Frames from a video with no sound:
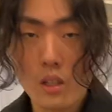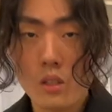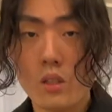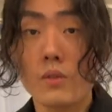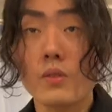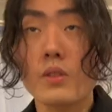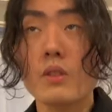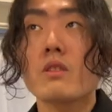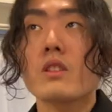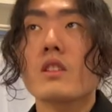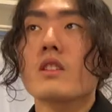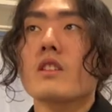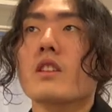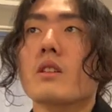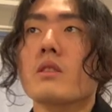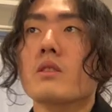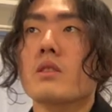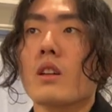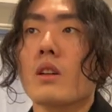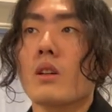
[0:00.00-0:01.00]
So a few
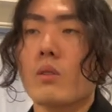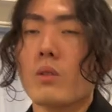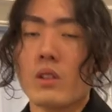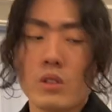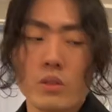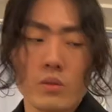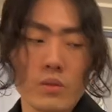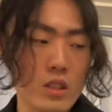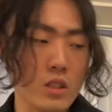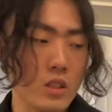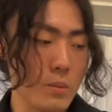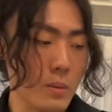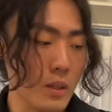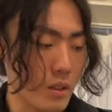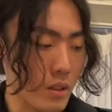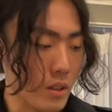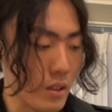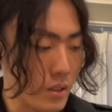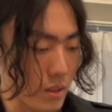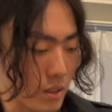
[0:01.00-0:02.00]
details that I want to stress about
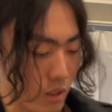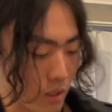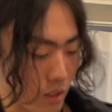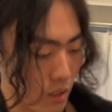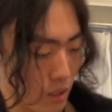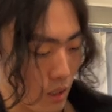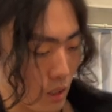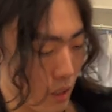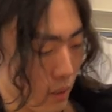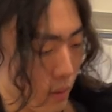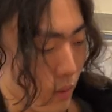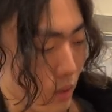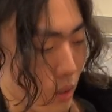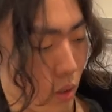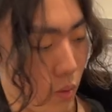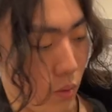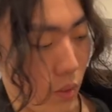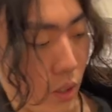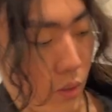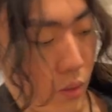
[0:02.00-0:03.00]
this is, first
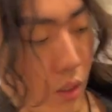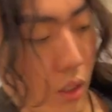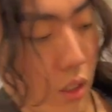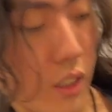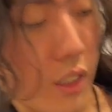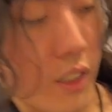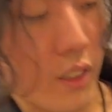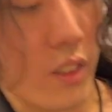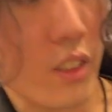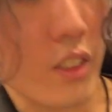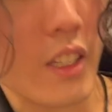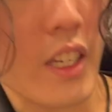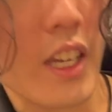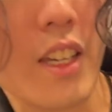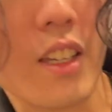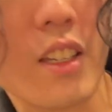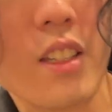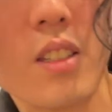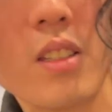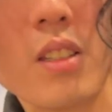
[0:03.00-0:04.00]
of all, if you look at the tag
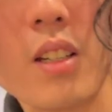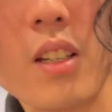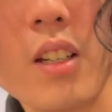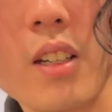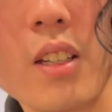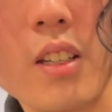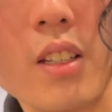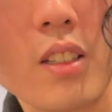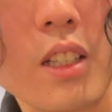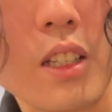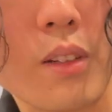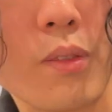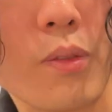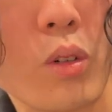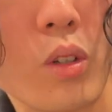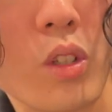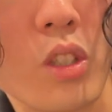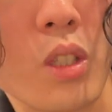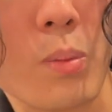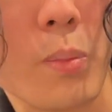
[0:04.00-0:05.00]
inside, it's like
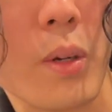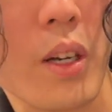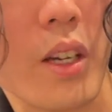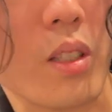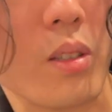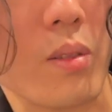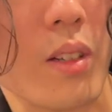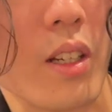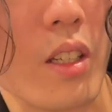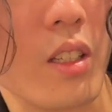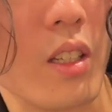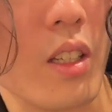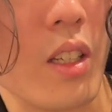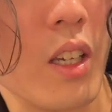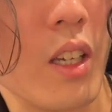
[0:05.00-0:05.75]
four spikes, right?